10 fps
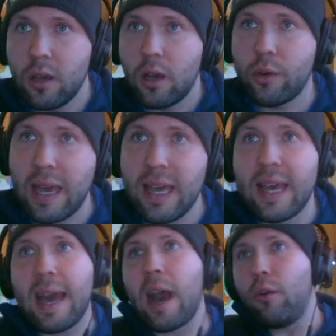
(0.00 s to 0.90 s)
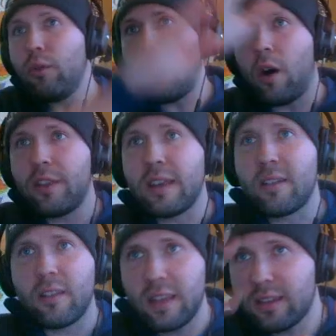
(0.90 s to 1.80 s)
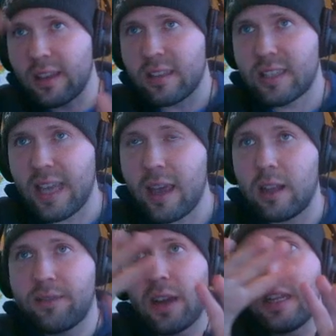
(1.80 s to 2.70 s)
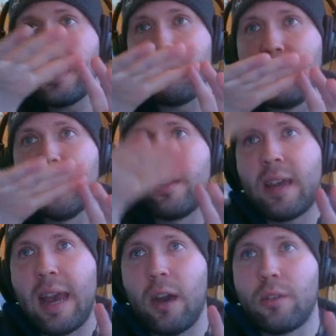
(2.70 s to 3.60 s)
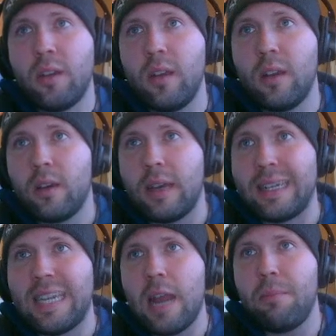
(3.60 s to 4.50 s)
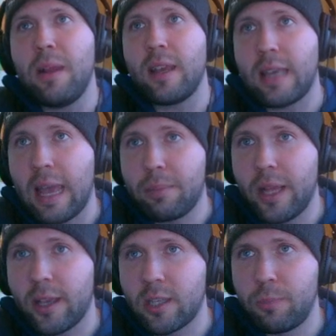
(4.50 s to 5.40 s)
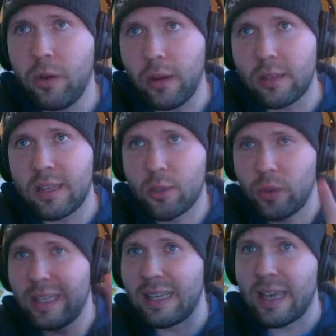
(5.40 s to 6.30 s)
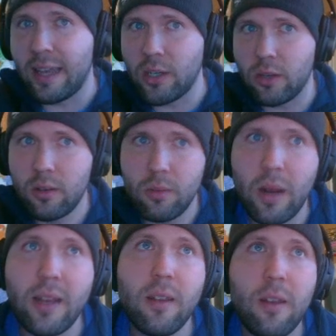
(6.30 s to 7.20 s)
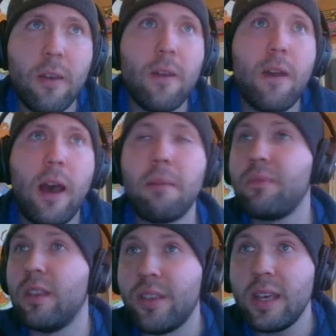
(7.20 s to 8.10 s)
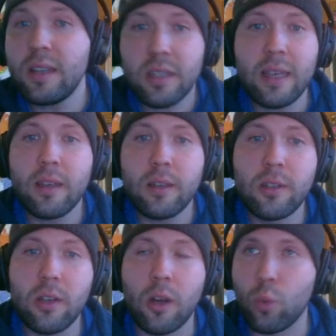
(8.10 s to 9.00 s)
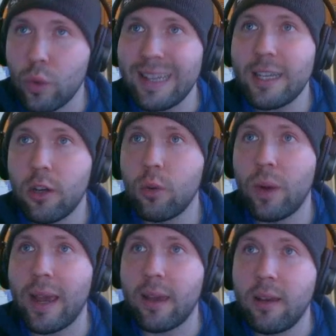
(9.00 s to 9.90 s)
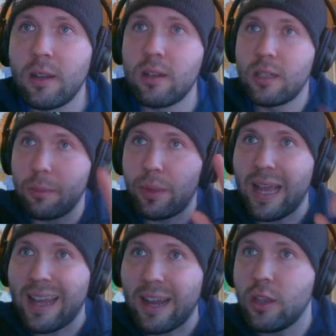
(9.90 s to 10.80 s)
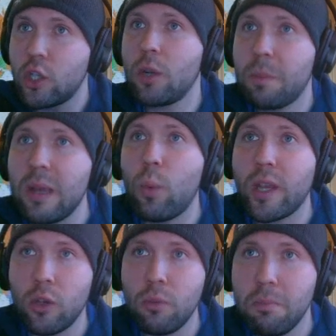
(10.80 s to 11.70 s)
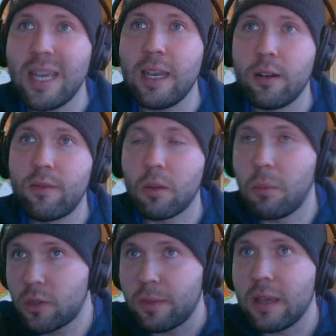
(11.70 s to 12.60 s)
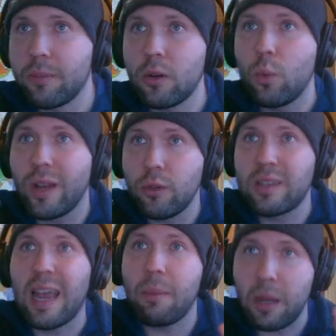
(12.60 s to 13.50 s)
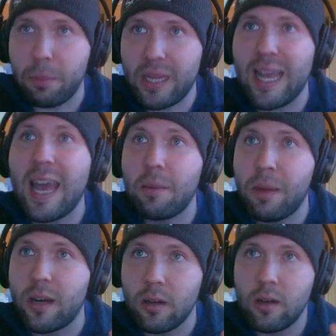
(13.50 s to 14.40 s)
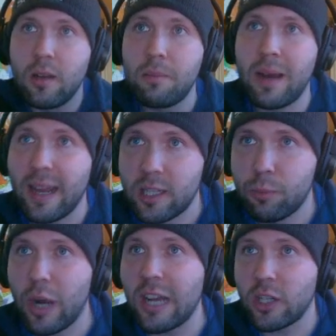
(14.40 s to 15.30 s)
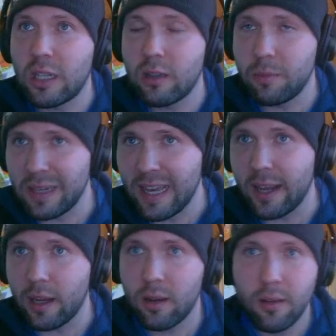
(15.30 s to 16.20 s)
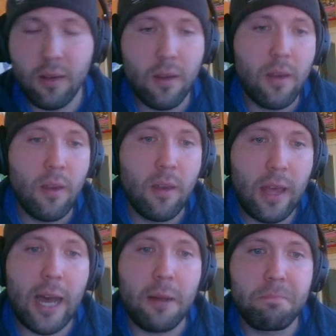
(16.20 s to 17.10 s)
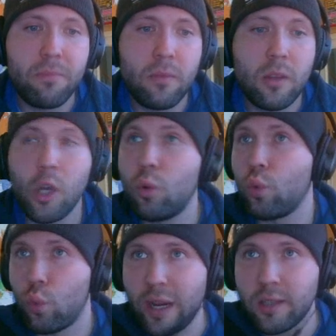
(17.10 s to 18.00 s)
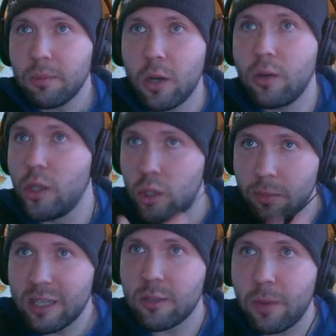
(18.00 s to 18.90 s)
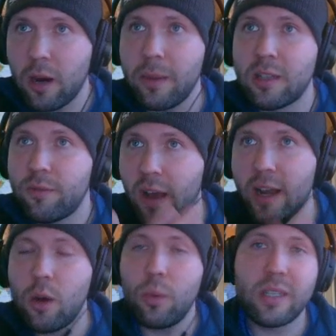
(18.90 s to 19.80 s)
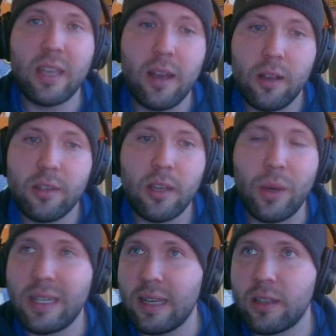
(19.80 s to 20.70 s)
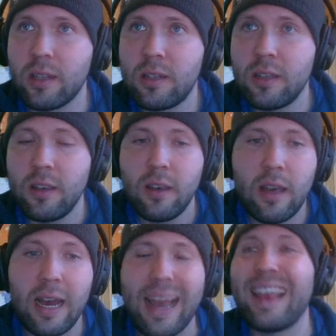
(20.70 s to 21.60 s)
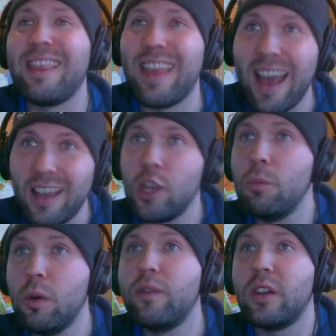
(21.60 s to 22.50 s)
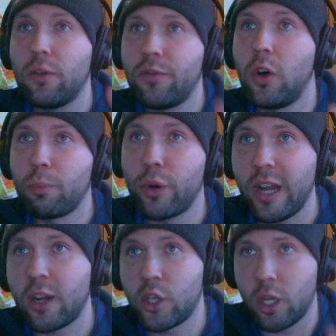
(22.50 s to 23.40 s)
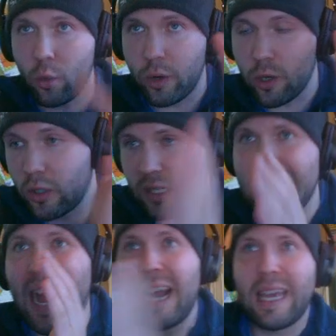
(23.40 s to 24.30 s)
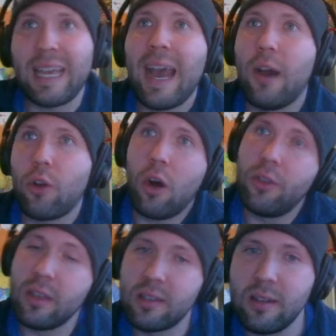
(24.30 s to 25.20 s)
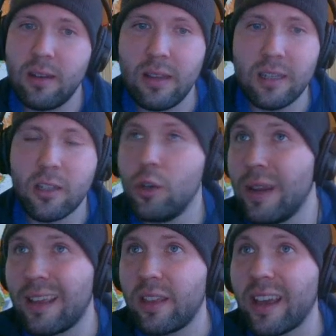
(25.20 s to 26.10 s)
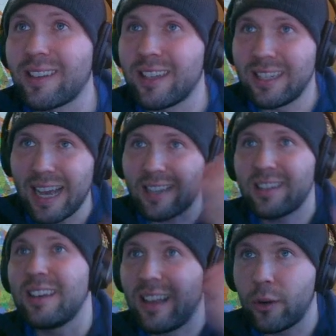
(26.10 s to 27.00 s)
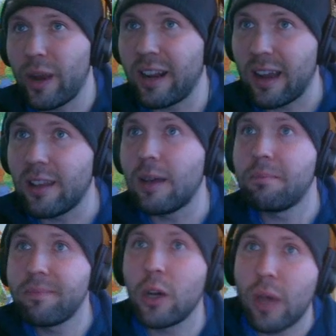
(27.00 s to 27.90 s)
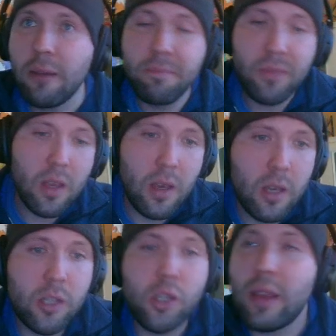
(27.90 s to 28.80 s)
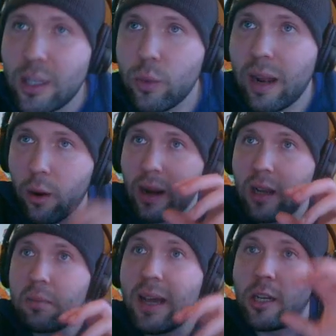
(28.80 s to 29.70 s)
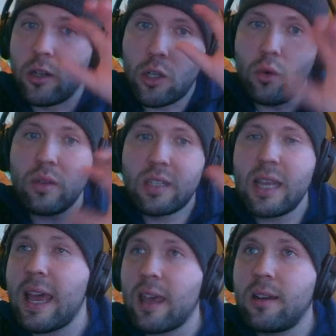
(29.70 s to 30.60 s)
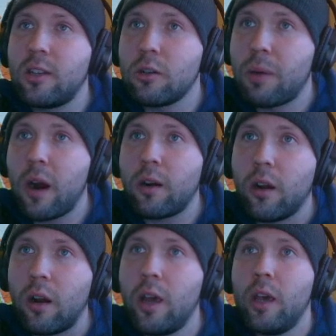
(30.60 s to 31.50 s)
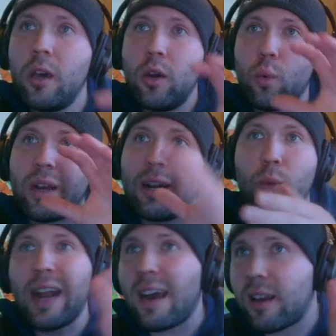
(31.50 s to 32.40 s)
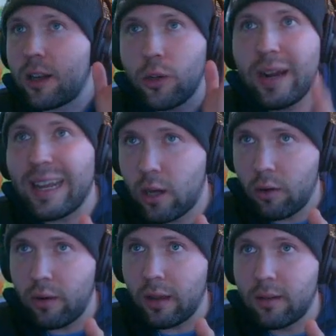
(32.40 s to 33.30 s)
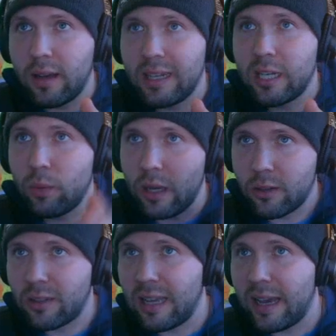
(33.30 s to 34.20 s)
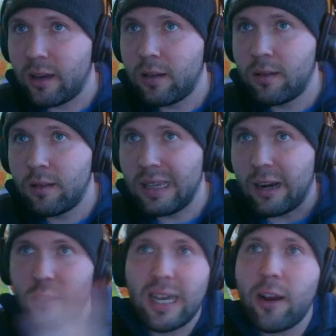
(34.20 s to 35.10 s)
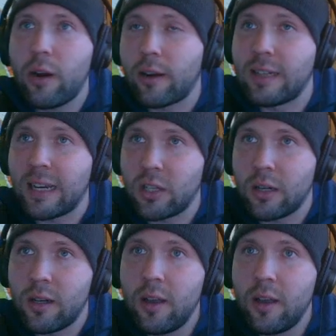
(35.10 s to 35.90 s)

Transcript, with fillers: Okay, how do all the, these things scale if I need to build out a 10 minute gameplay experience that's really engaging, right? Um, this is a really good way to plan out. This should be what you mean for most people when you say, I'm going to plan better my next project at the beginning. Um, you know, write some code, do some experiments, find out what scales and what doesn't, uh, and then you move into full production where you're just knocking out all these these unique things and testing and iterating on them. Okay, so that's what I recommend. Don't say to your partner, "We're going we're not gonna do any coding until we understand the, our entire architecture."